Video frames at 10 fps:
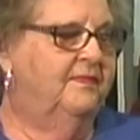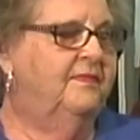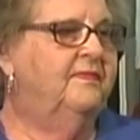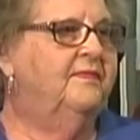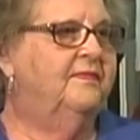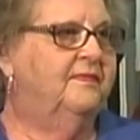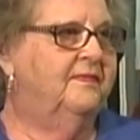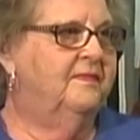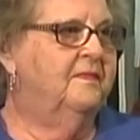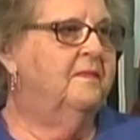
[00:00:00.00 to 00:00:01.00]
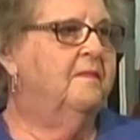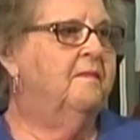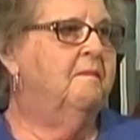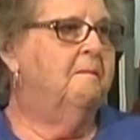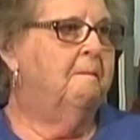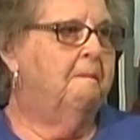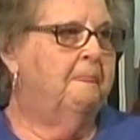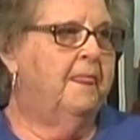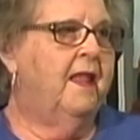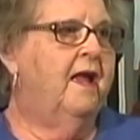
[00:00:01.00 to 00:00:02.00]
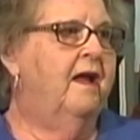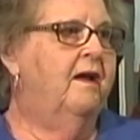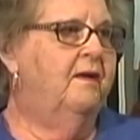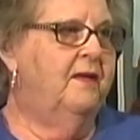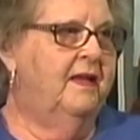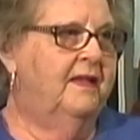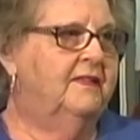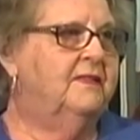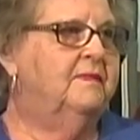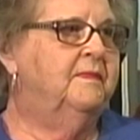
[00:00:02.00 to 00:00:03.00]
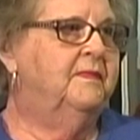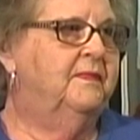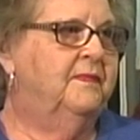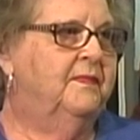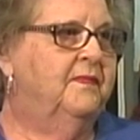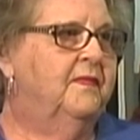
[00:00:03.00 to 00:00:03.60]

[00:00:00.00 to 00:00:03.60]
and she was a dynamo. She had endless energy